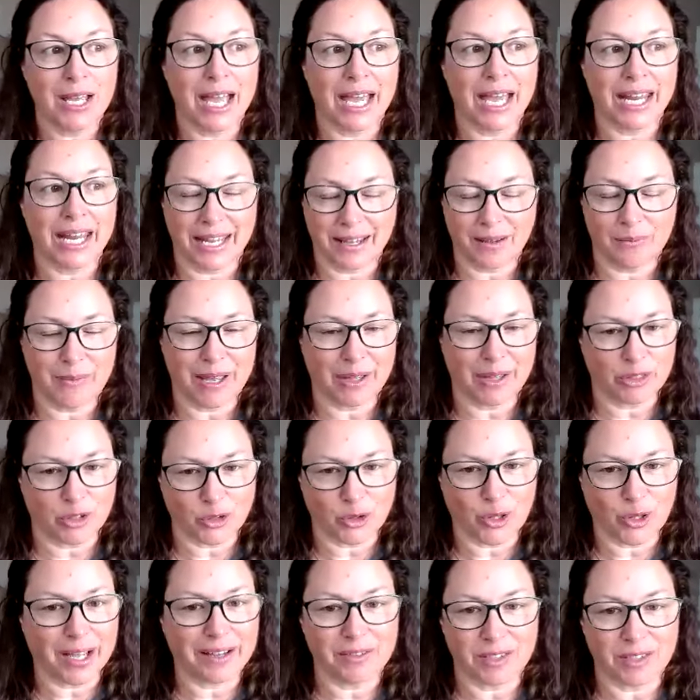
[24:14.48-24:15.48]
I can make
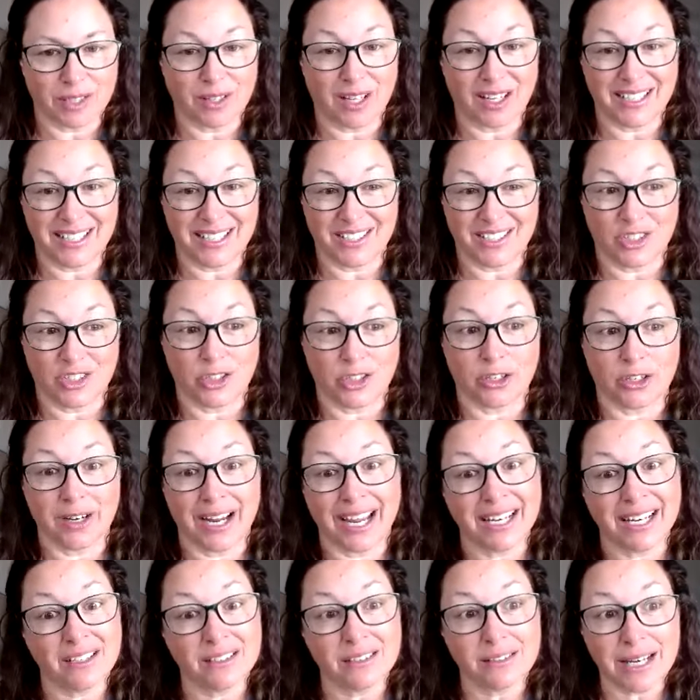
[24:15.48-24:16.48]
their lives a lot easier
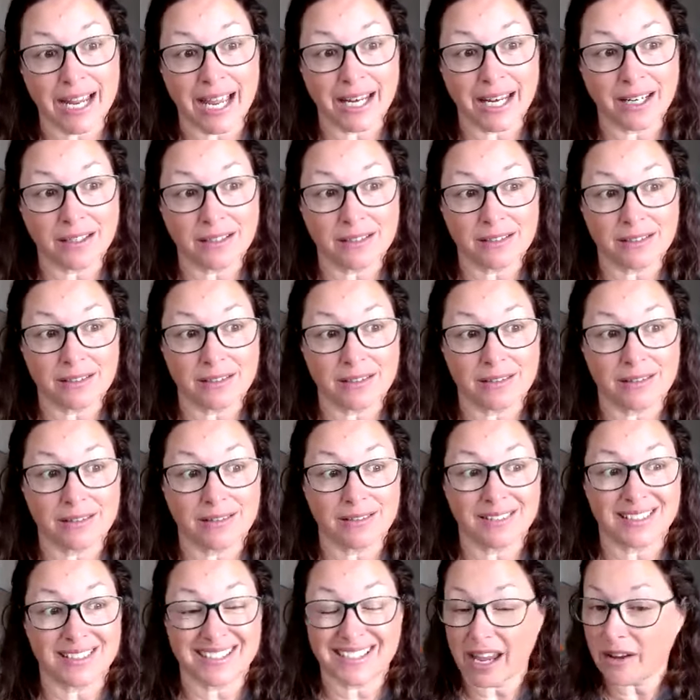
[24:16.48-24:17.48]
and
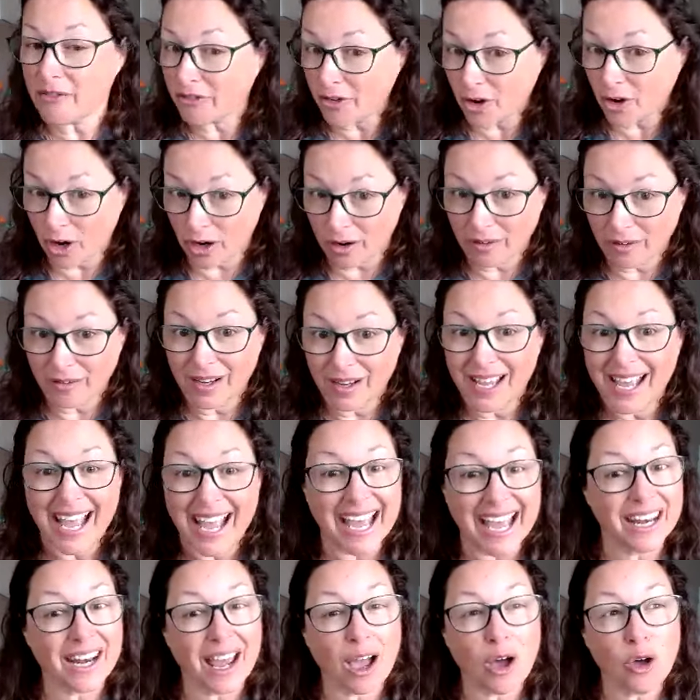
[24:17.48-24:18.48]
safer.
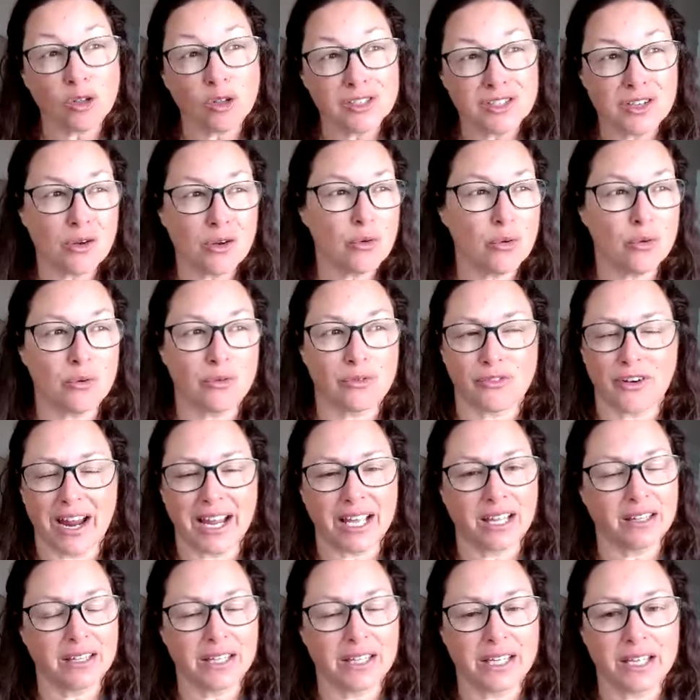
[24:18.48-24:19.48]
And also,
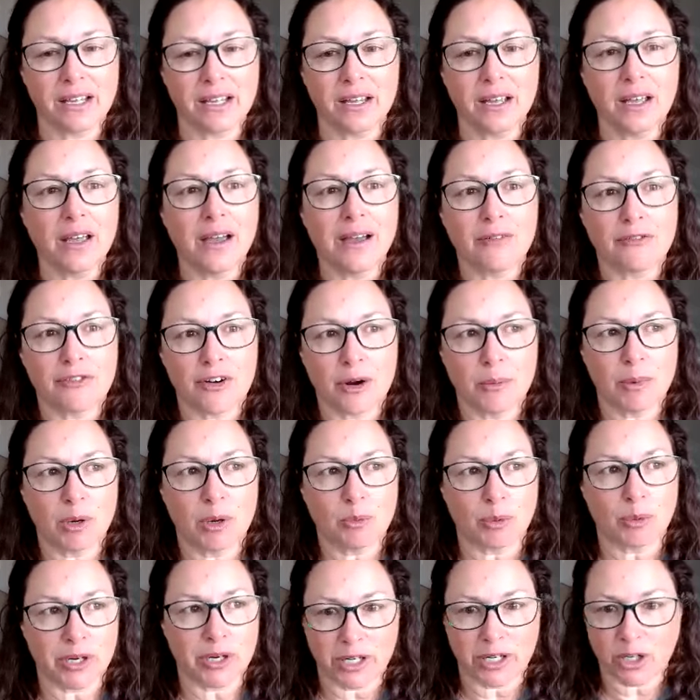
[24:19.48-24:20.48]
frankly, from a
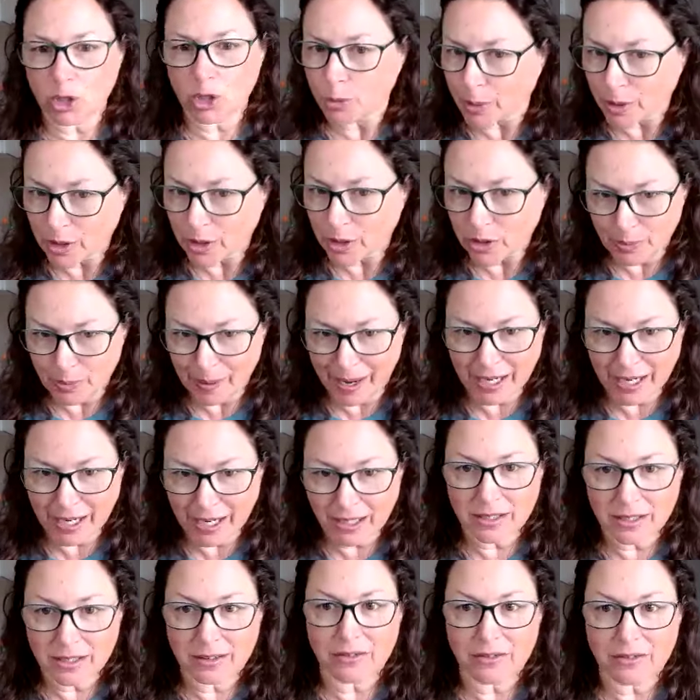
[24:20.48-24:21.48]
breeder
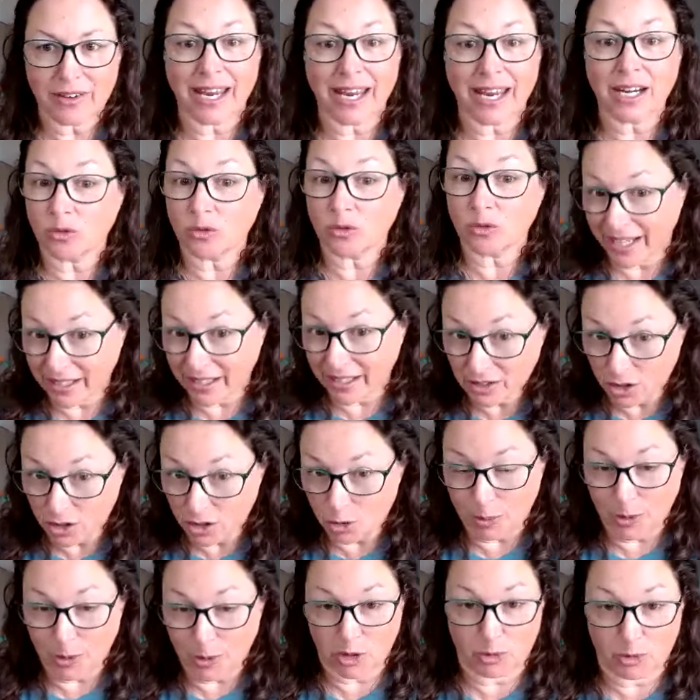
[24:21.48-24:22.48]
perspective and a
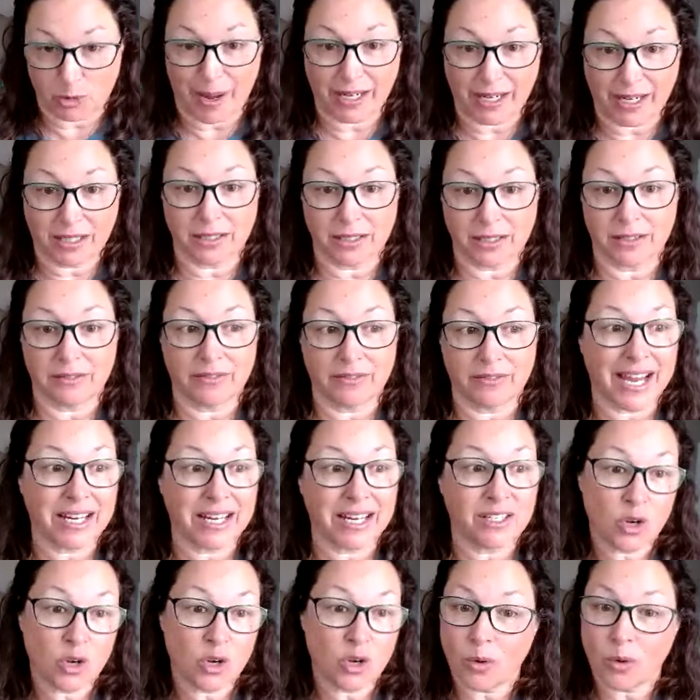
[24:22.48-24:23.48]
rescue perspective,
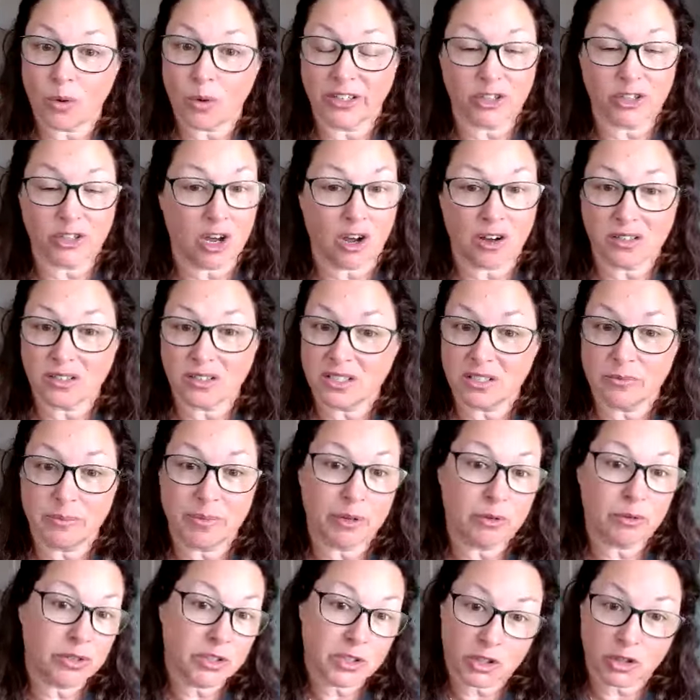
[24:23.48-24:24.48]
I don't want your dogs to
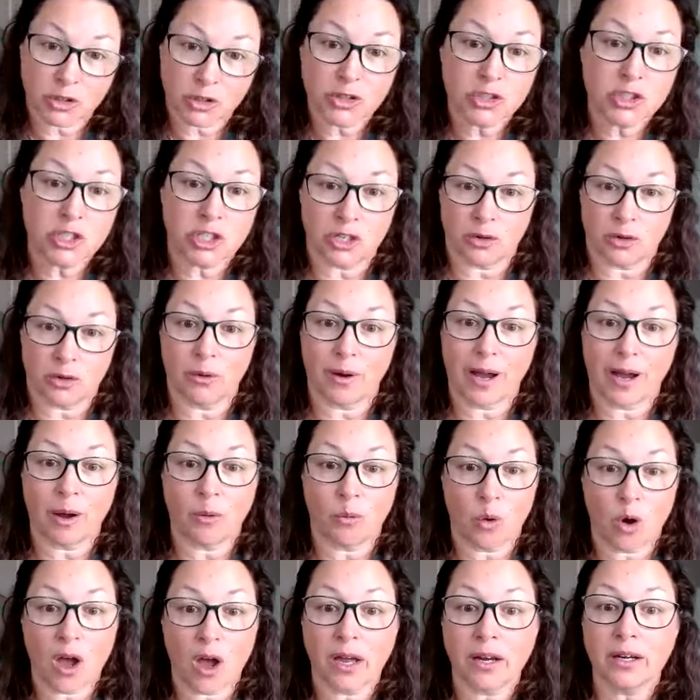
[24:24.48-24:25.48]
be returned to you. I
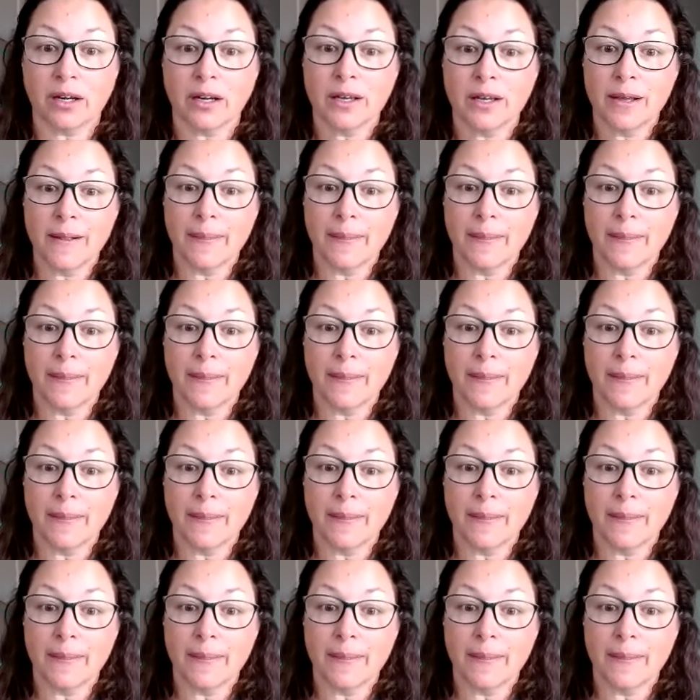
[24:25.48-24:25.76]
want